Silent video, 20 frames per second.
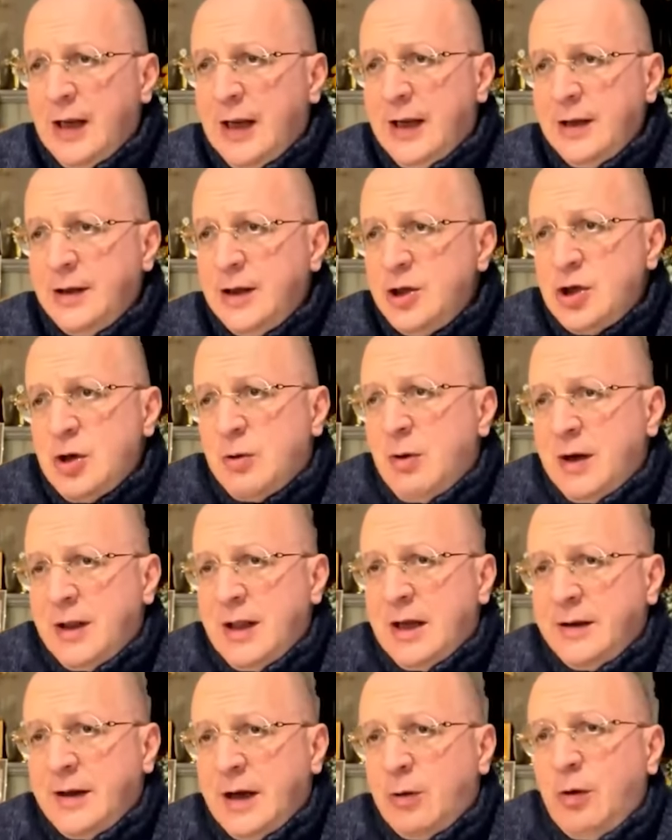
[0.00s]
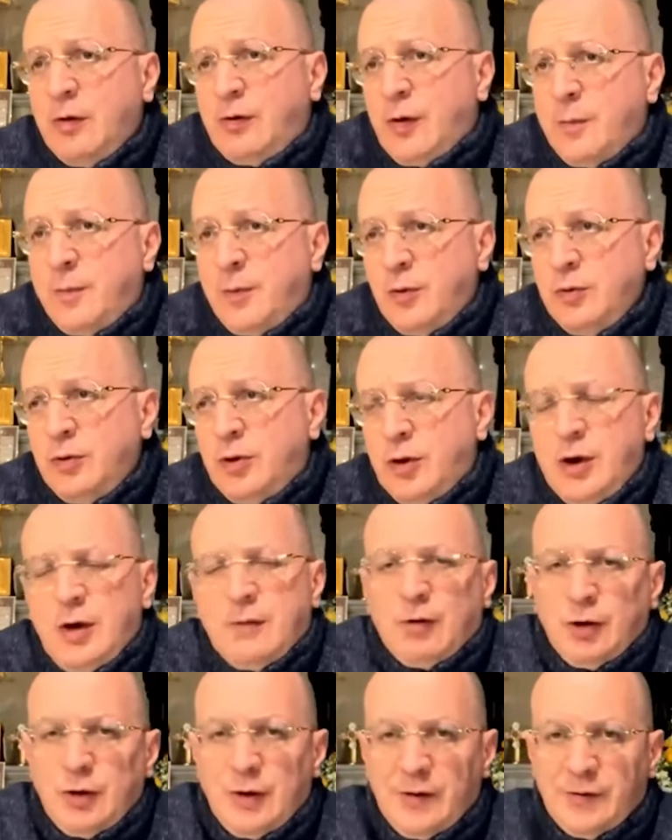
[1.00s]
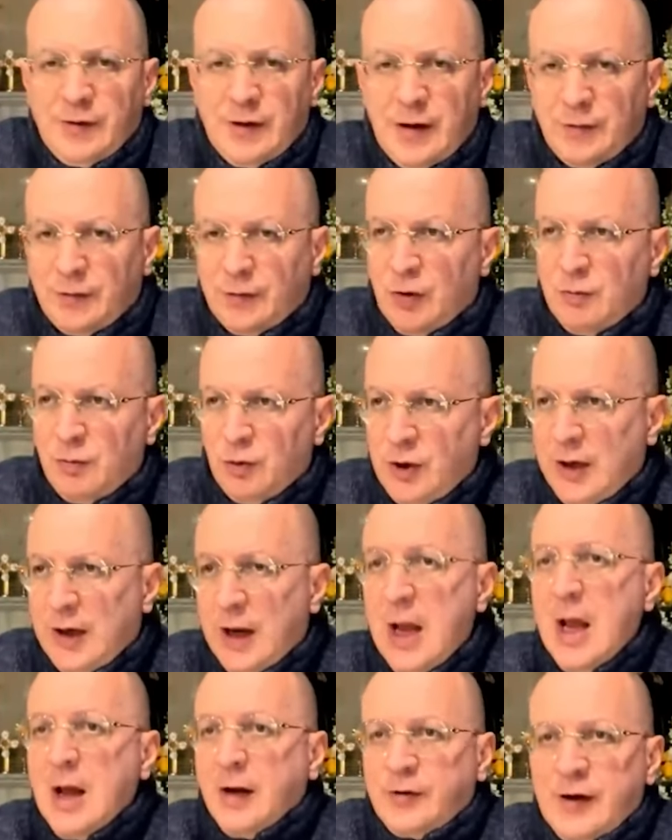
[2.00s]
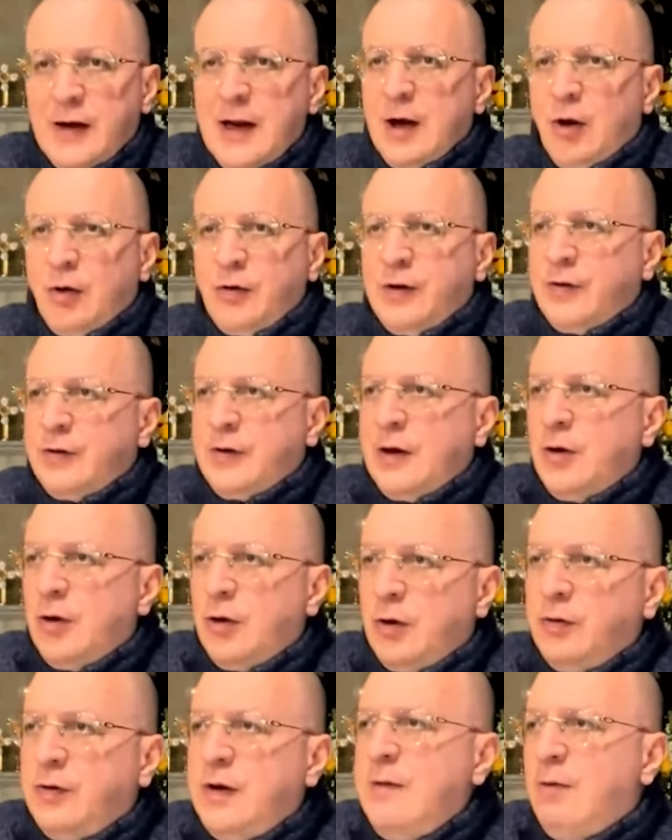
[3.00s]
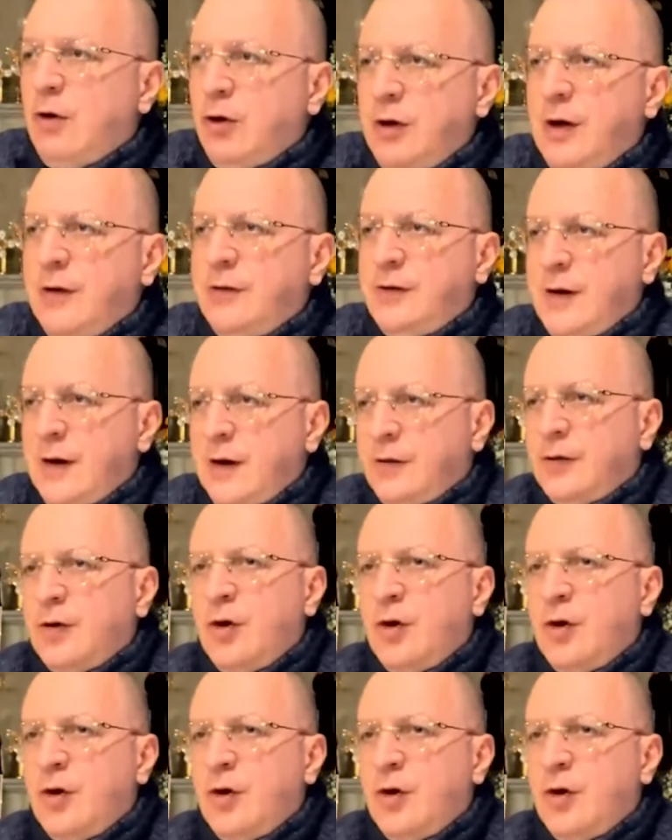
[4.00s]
I was sent to tell the truth, first with extreme freedom, to make people understand.